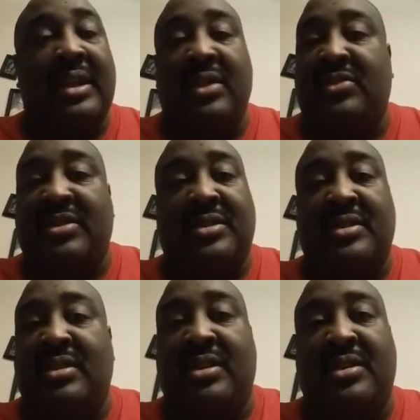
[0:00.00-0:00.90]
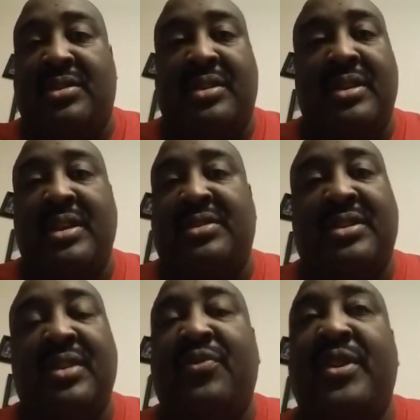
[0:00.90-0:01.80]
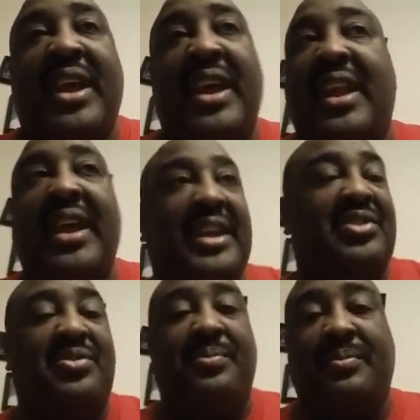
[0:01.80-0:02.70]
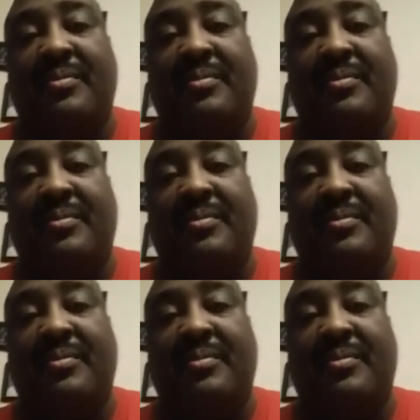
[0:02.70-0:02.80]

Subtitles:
it's a different day and age.